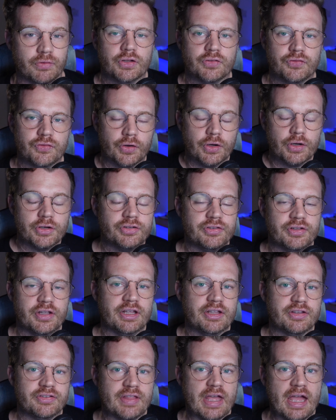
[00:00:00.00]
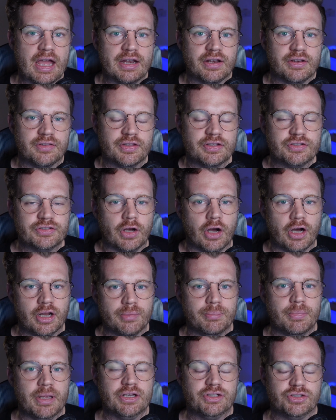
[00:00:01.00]
The first is that this
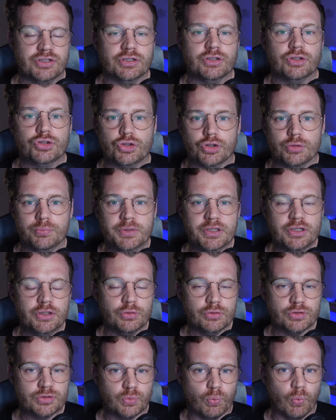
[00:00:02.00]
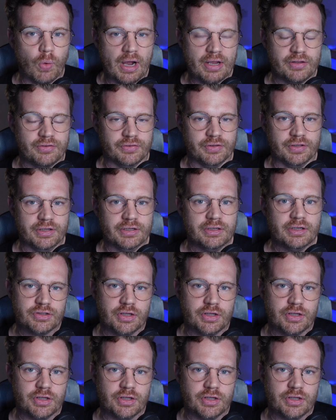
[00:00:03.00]
automation should be used wisely.